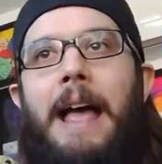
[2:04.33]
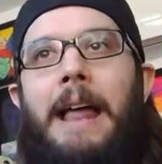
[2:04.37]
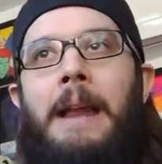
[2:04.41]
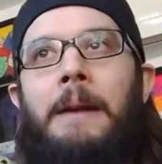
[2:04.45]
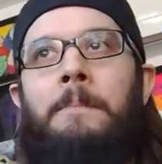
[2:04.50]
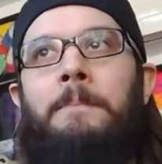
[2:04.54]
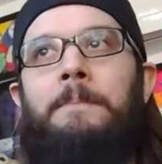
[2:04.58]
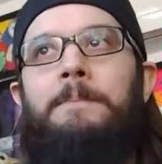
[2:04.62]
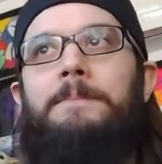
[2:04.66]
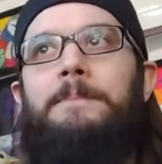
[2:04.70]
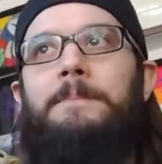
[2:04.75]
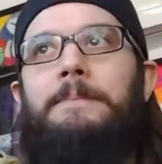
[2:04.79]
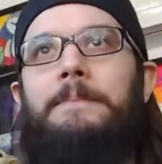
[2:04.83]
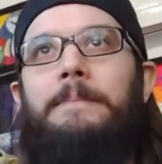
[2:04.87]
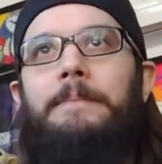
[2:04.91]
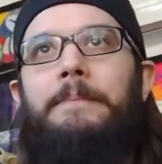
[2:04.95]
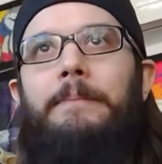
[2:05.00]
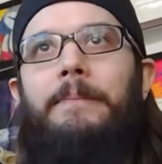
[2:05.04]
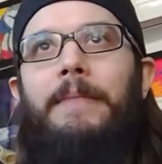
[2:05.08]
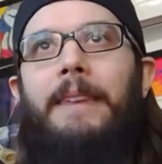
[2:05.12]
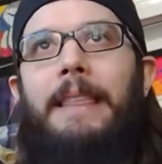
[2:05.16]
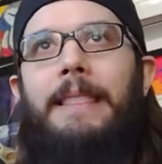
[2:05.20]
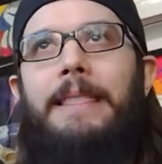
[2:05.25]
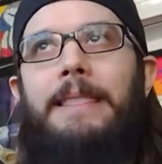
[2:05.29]
And
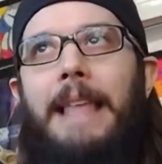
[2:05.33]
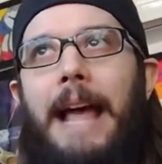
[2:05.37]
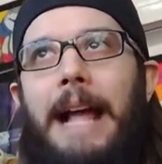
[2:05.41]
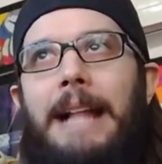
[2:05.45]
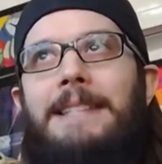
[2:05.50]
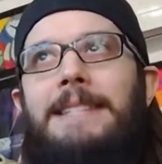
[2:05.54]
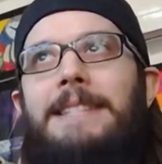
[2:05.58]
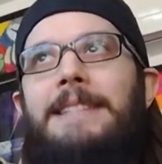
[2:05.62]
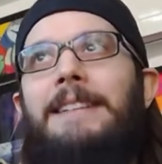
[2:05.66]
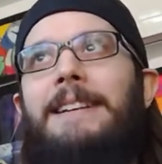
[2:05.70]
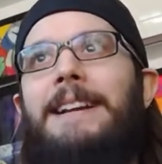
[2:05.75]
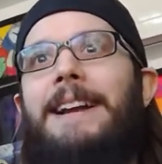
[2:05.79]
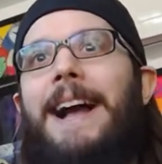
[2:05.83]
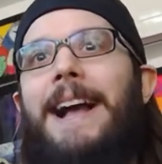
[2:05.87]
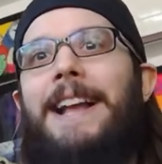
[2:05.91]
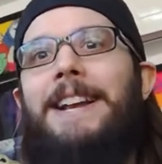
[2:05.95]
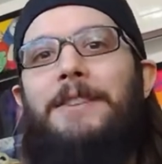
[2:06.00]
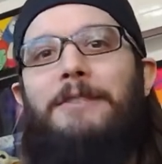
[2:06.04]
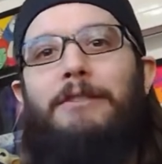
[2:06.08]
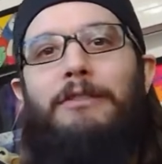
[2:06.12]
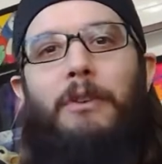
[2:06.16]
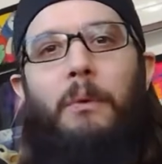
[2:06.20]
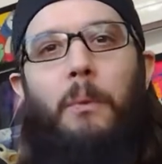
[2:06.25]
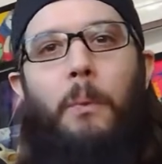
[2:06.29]
that's the
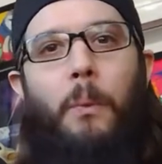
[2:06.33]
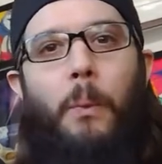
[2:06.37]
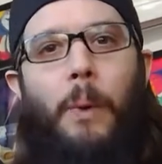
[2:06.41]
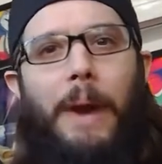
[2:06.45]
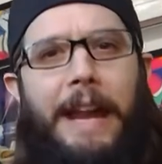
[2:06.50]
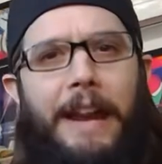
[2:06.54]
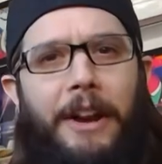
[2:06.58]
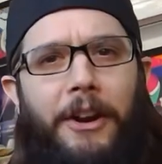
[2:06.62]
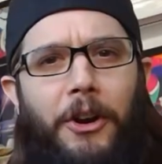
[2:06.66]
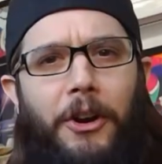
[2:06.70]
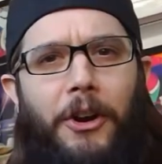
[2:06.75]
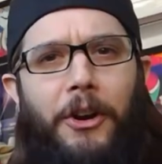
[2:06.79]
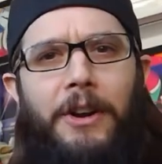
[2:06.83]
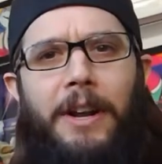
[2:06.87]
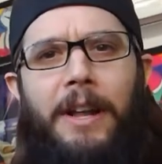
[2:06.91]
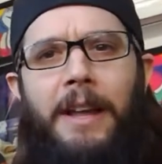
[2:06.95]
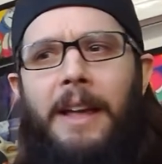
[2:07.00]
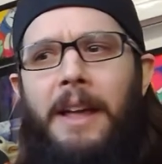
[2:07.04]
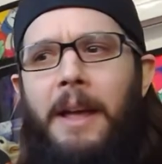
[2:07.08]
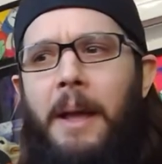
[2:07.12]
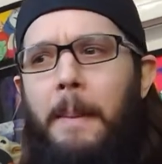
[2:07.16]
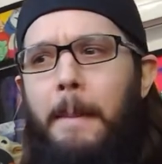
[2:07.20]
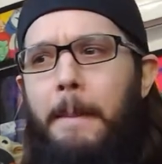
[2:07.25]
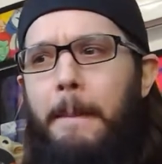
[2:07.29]
kind of weird,
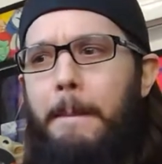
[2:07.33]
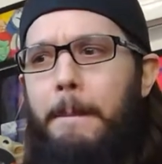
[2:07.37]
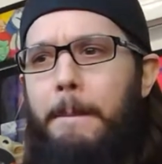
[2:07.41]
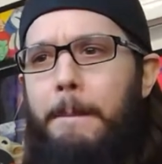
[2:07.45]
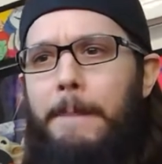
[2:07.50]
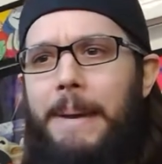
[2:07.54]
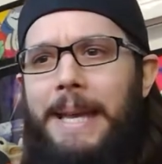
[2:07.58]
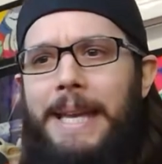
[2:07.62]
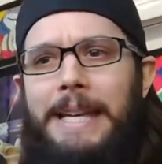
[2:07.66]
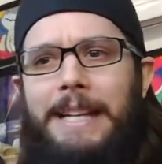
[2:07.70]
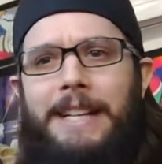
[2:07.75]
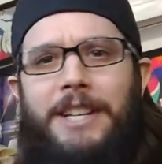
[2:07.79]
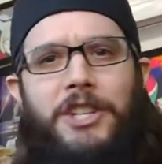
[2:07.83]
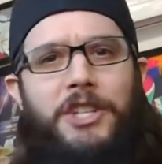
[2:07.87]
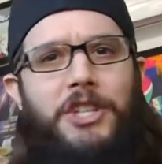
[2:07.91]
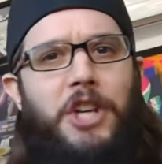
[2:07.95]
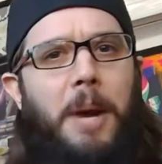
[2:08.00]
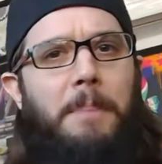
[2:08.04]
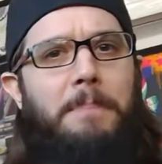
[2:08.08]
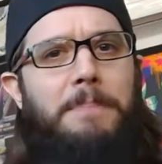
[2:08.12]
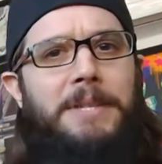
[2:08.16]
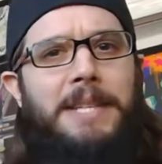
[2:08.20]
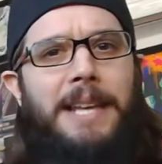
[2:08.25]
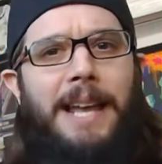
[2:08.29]
big
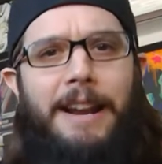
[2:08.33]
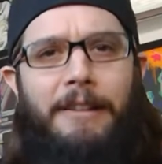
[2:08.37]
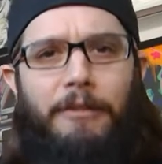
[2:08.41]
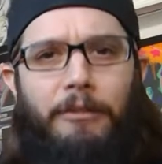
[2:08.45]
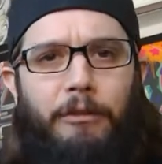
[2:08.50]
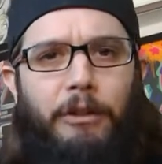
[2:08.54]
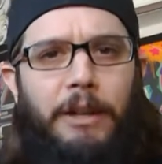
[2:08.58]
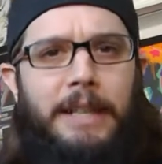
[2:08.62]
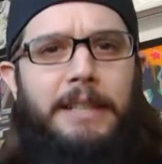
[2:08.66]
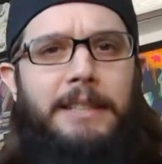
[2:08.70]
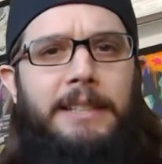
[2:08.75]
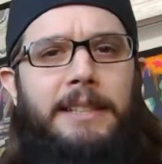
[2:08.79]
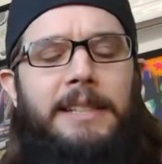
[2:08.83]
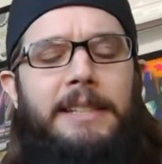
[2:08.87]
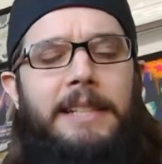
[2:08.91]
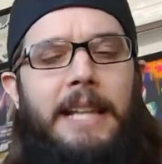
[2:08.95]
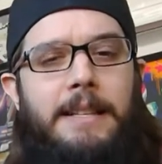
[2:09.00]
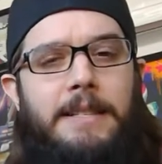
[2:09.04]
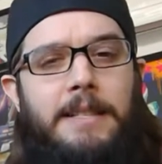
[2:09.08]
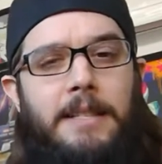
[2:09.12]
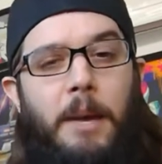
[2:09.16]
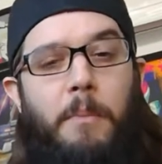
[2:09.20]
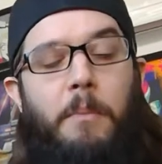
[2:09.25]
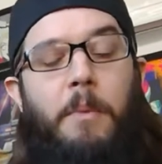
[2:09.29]
jumps and risks
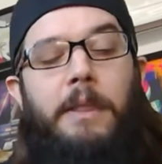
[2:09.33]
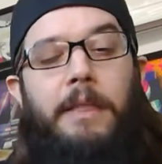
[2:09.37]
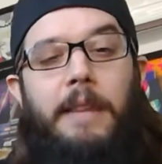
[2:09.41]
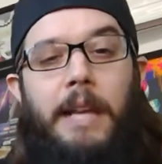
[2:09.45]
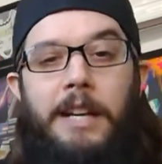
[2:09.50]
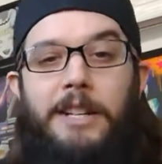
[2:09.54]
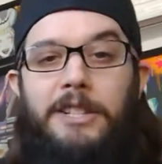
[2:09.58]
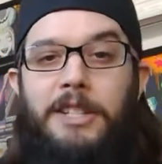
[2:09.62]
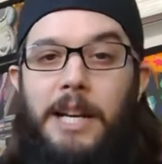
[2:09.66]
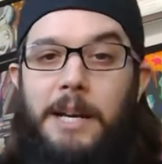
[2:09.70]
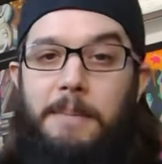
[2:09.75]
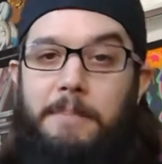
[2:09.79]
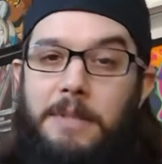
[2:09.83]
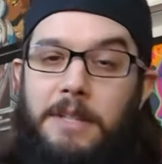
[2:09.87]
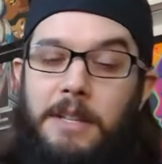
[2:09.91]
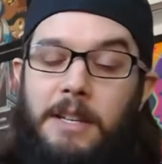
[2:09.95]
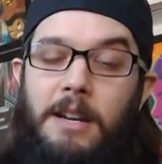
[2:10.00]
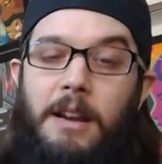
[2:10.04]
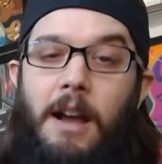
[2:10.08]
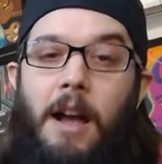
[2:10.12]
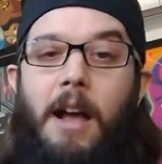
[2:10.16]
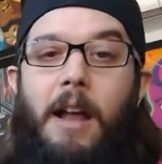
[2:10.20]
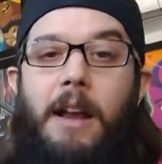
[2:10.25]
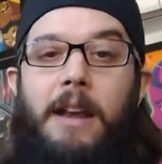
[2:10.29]
that someone like James
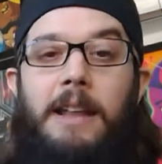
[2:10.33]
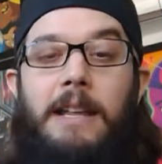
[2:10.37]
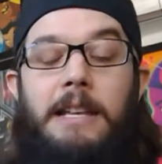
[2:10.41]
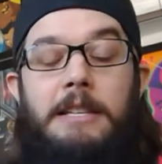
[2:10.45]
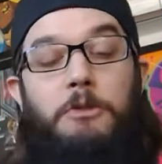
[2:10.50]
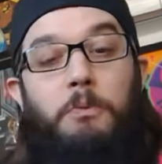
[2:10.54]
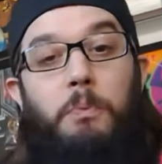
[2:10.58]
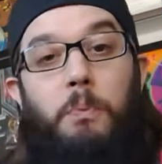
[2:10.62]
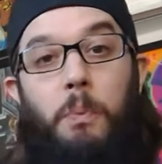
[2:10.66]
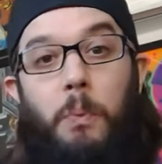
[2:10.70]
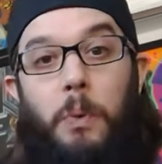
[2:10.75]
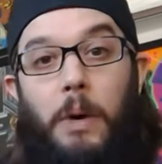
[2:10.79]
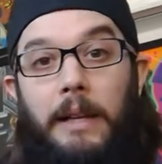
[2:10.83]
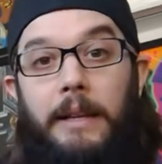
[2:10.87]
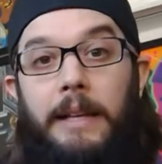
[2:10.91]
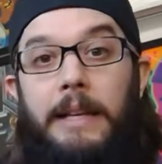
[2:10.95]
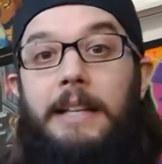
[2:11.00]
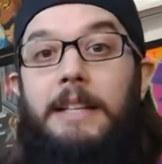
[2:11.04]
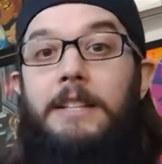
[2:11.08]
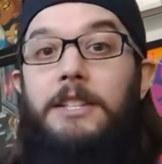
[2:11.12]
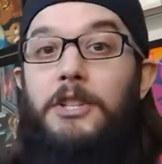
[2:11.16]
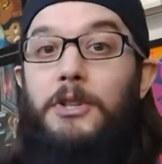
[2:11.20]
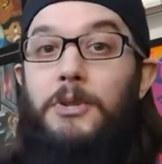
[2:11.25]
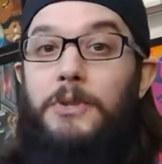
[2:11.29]
Gunn is
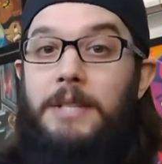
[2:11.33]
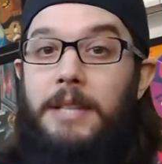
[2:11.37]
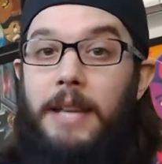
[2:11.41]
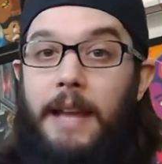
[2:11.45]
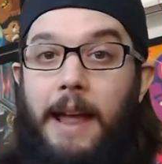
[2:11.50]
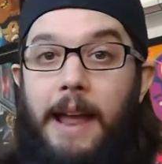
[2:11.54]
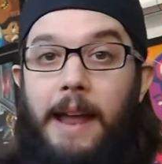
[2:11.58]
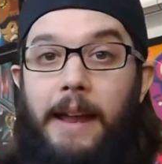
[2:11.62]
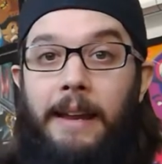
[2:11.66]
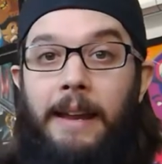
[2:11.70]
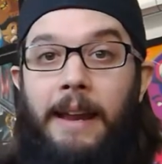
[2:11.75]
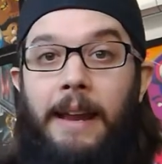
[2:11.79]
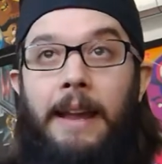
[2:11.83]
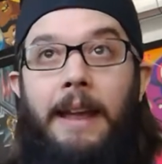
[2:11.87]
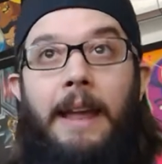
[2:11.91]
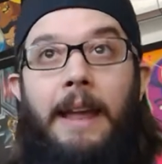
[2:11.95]
willing to take